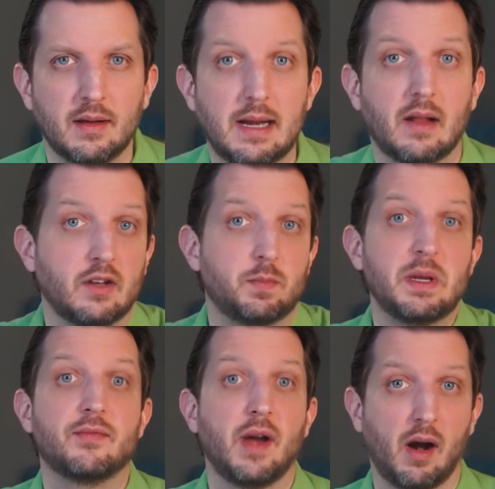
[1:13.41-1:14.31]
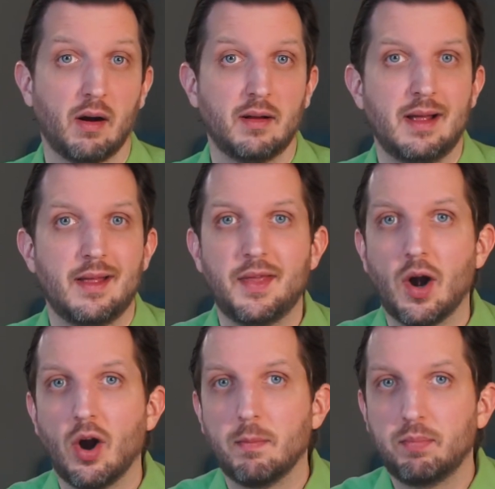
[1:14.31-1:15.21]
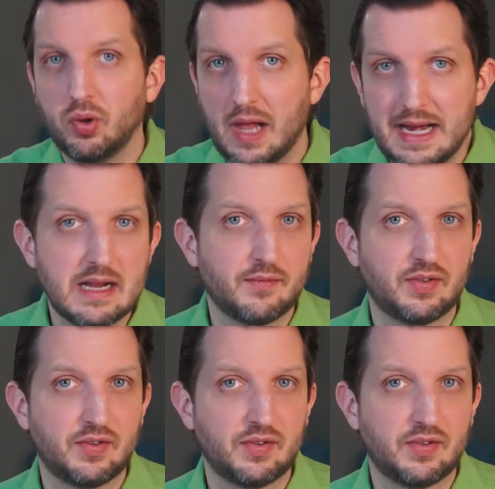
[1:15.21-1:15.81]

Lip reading: Now let's be fair. There are plenty of